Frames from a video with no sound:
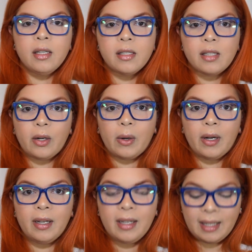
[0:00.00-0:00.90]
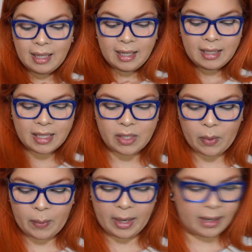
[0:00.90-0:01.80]
So let's see
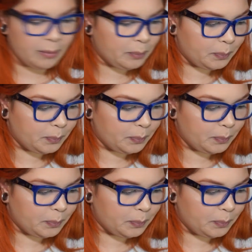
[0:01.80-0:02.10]
what we got.